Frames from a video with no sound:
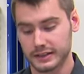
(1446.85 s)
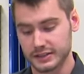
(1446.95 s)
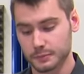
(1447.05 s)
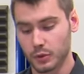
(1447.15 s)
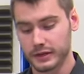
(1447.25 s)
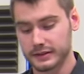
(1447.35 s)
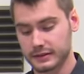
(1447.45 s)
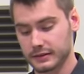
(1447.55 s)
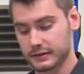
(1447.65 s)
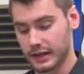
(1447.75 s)
this point
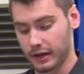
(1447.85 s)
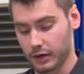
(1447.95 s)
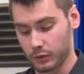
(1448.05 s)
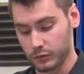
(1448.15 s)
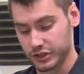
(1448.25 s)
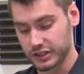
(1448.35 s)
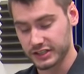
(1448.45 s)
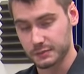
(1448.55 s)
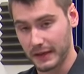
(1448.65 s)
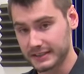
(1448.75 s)
that our, we should
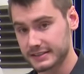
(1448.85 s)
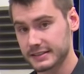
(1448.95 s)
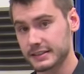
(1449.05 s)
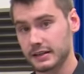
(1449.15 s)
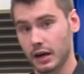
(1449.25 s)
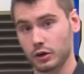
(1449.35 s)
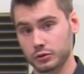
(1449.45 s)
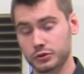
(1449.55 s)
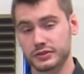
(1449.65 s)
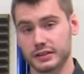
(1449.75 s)
expect to see our O
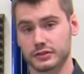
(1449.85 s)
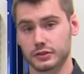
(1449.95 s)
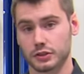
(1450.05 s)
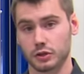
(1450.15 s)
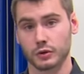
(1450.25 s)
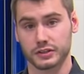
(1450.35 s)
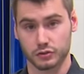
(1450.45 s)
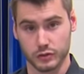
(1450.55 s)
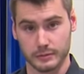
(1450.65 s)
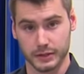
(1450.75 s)
two sensor to go
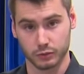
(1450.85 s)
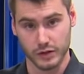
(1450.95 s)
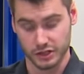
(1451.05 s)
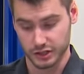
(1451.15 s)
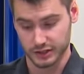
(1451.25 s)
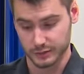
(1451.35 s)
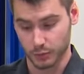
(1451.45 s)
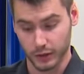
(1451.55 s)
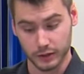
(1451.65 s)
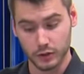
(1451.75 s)
extremely rich at this point.